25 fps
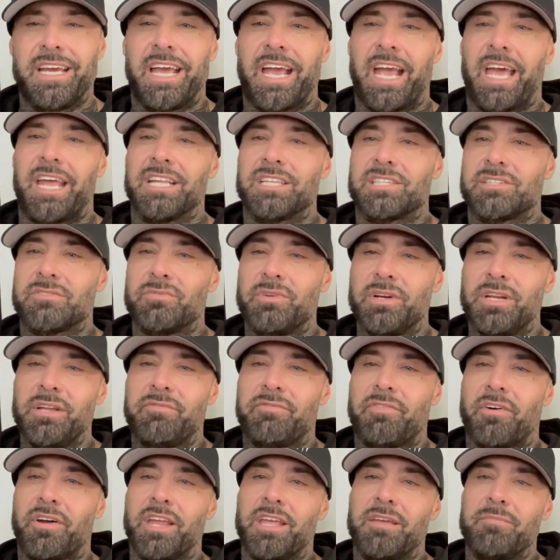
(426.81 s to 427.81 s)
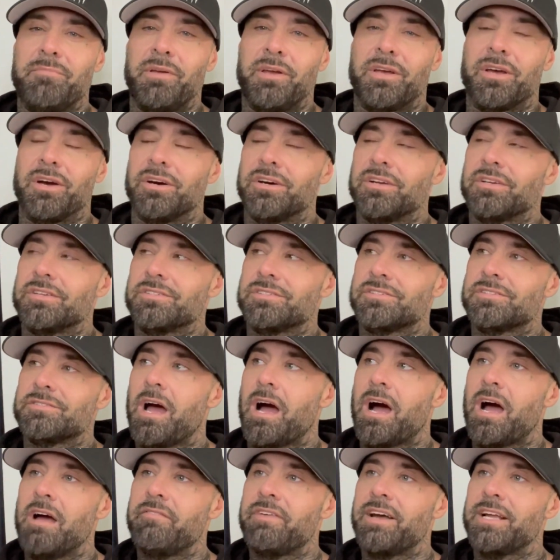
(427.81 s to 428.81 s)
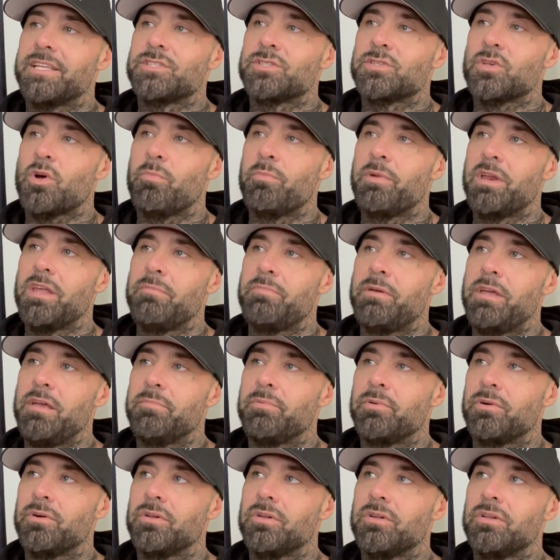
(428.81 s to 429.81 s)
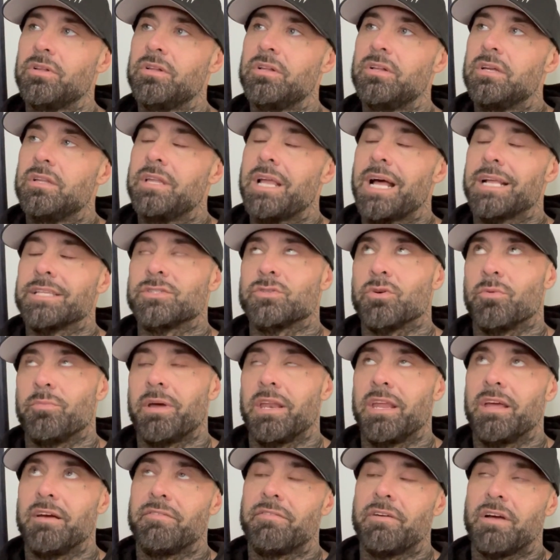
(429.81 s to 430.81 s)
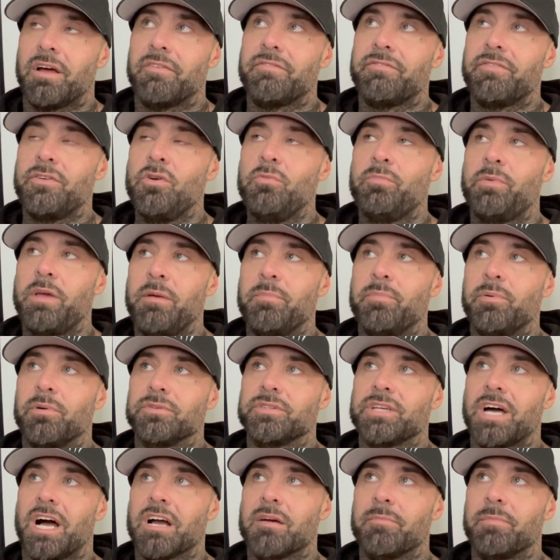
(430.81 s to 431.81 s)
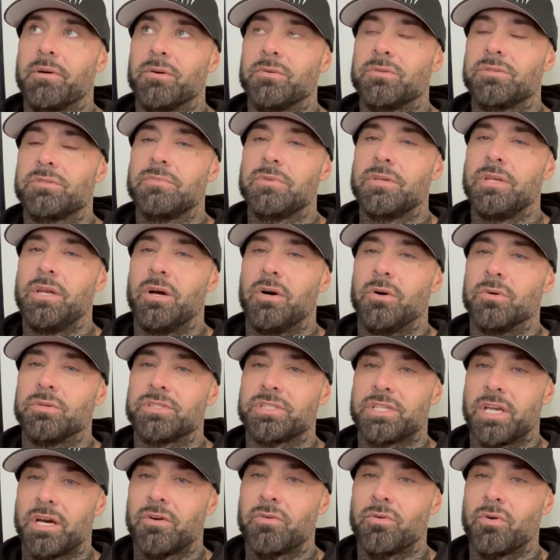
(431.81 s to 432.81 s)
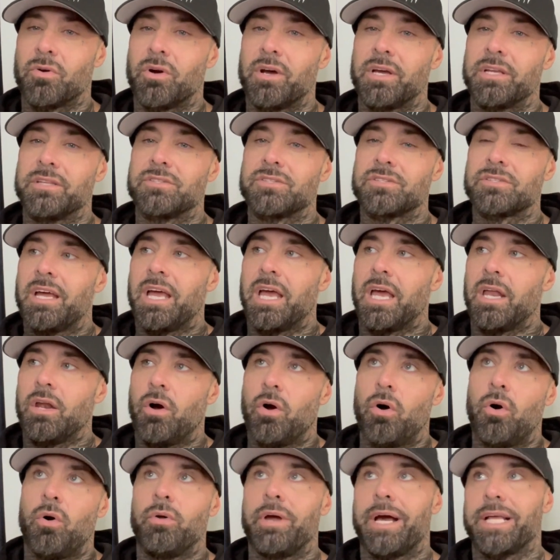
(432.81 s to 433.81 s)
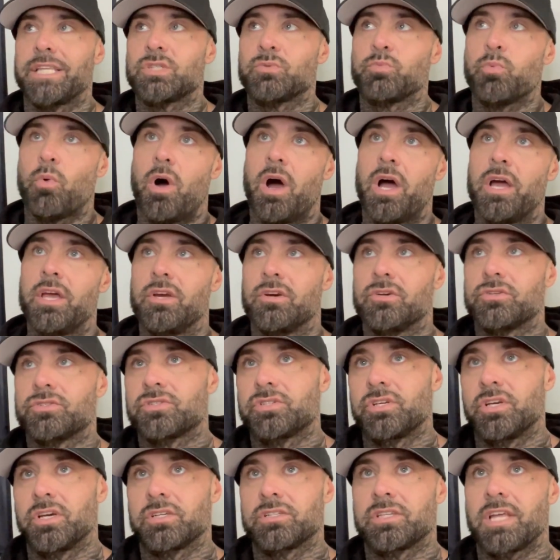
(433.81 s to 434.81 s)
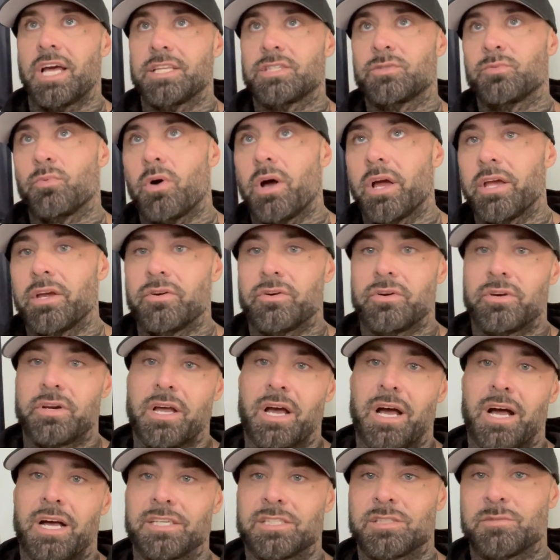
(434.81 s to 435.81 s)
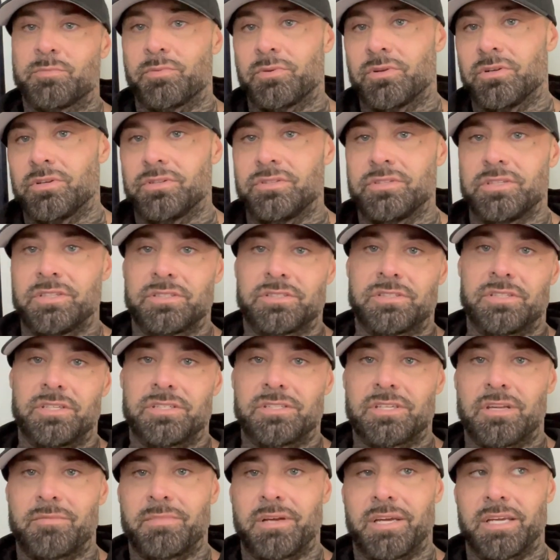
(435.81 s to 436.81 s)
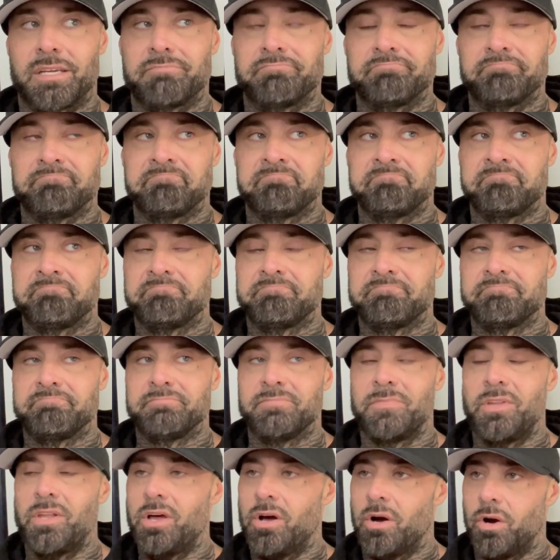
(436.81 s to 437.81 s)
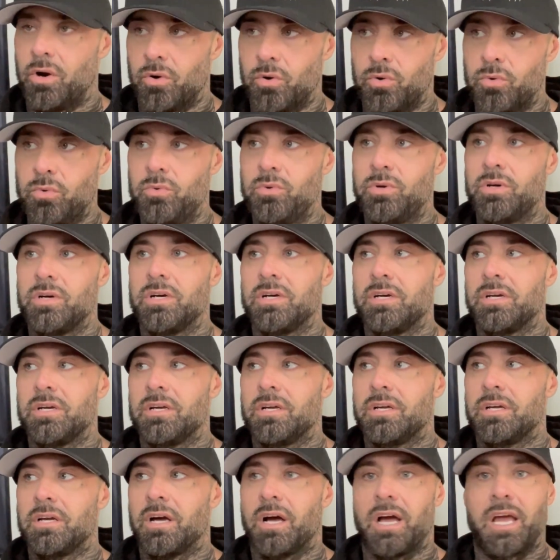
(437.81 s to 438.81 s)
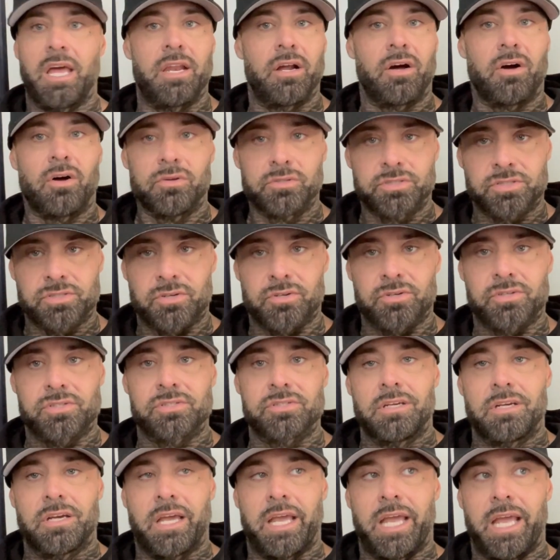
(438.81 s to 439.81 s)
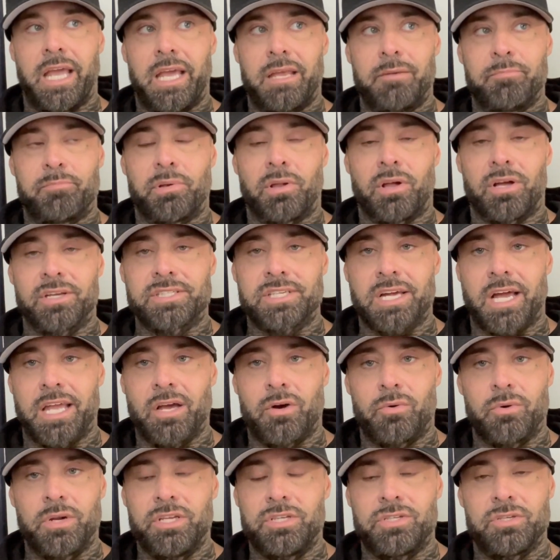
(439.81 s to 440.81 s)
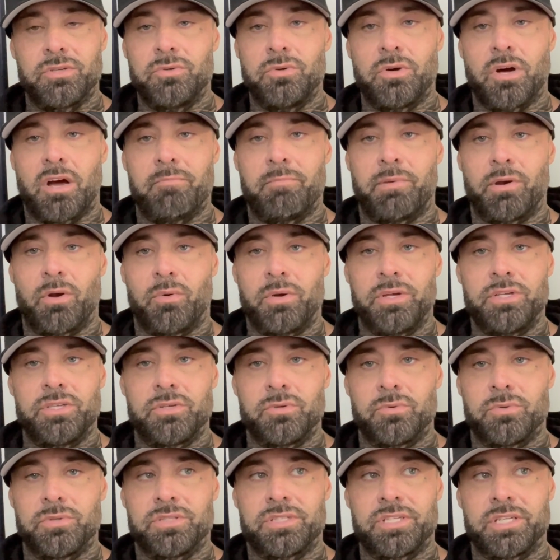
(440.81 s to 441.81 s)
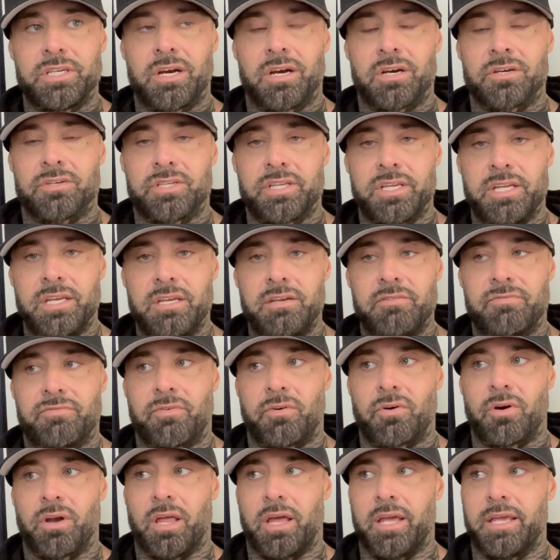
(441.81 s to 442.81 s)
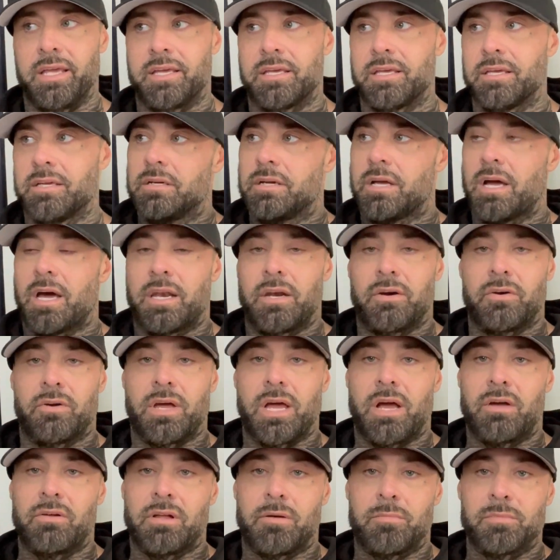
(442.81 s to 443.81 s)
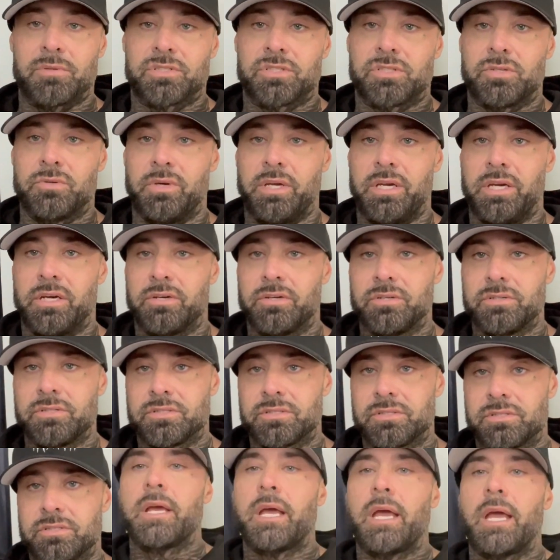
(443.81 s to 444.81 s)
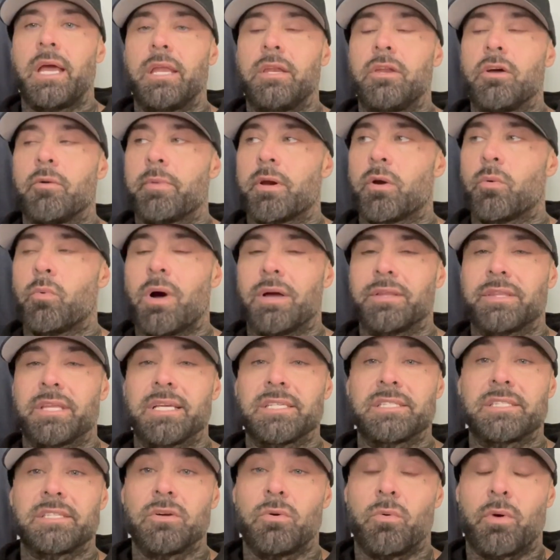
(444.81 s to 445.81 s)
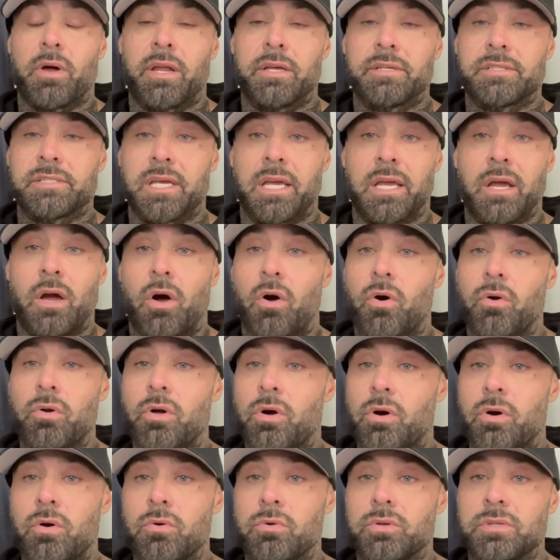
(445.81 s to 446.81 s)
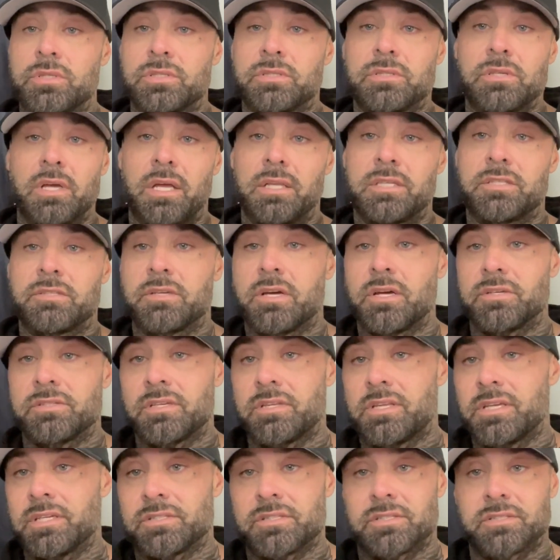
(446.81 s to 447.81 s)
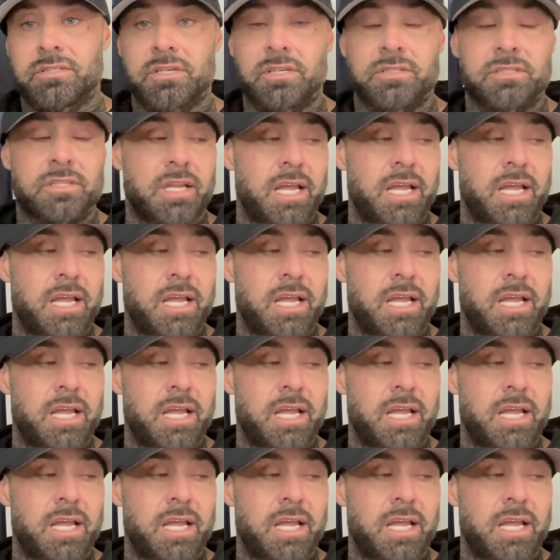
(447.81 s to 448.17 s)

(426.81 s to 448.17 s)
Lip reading: And it's really funny because I've had so many people, not so many, a few people talk about, steroids and, oh, that's why you're sick. That's why you're in the hospital and this. I'm like, no, I had ulcers. And plus I've been only doing TRT for like, God, I don't know how, almost 2 years. And no matter what, they still want to say, oh no, it's because of this, it's because of